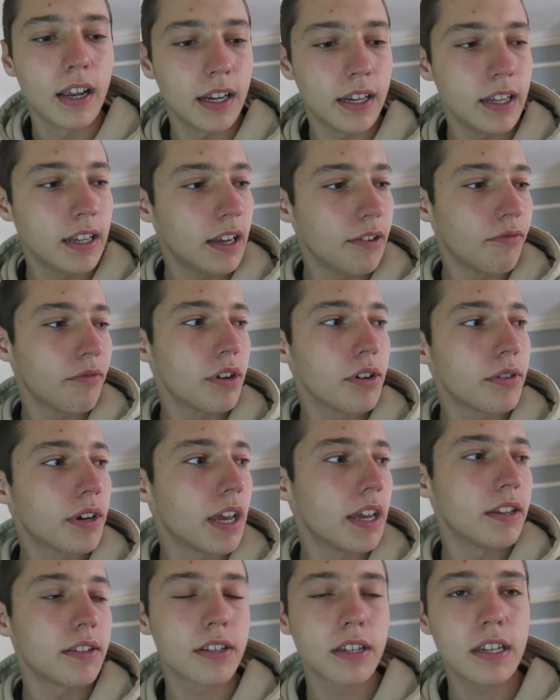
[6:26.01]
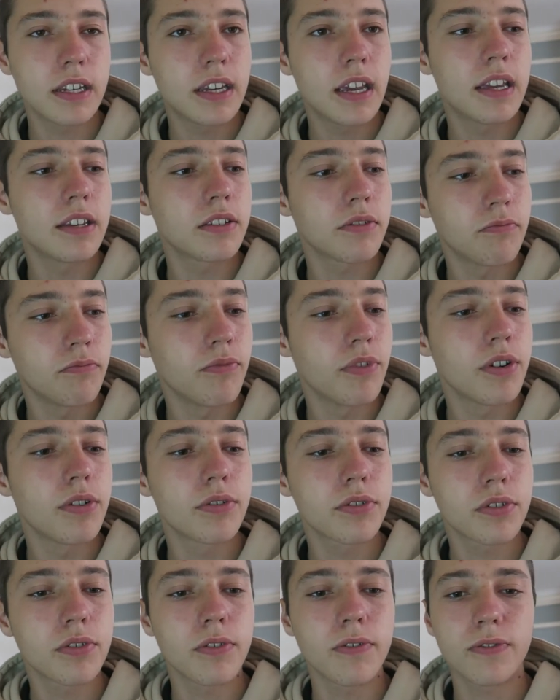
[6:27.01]
and he gains some
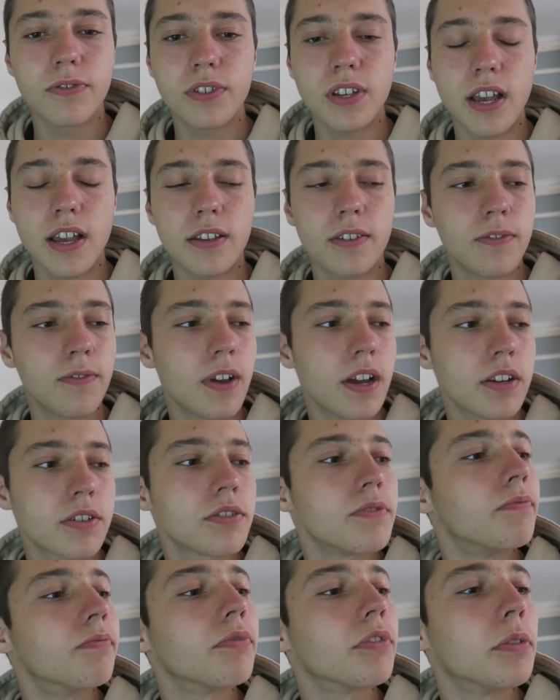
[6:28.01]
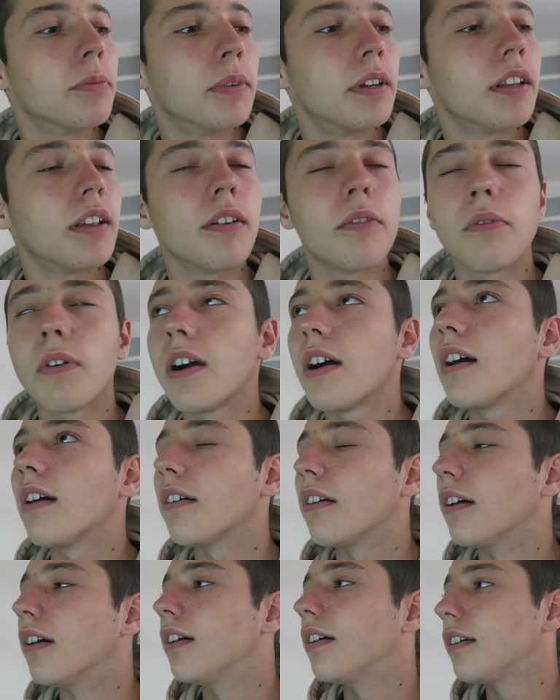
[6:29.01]
real sort of satisfaction from it, like,
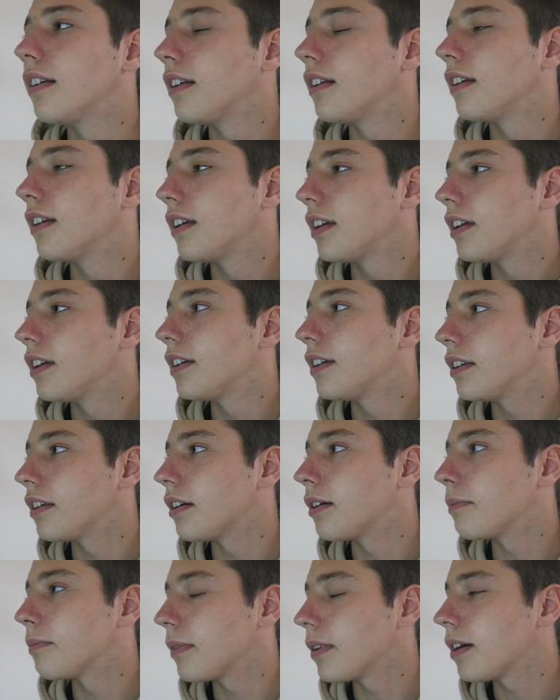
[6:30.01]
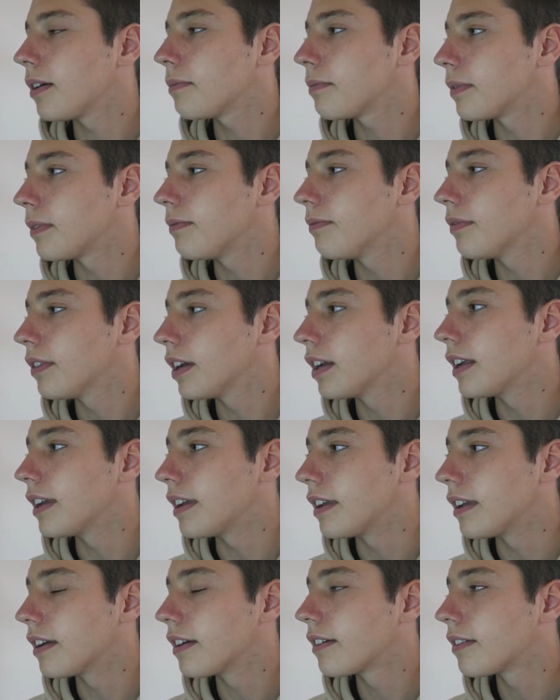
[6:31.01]
wow, you know, I'm
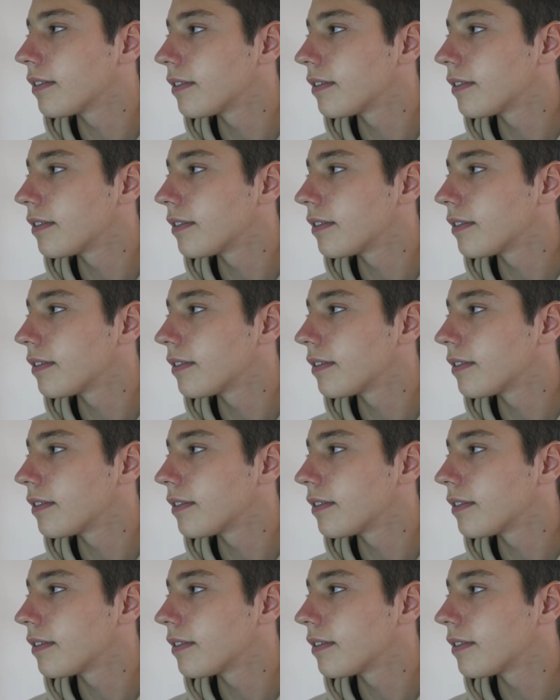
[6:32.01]
really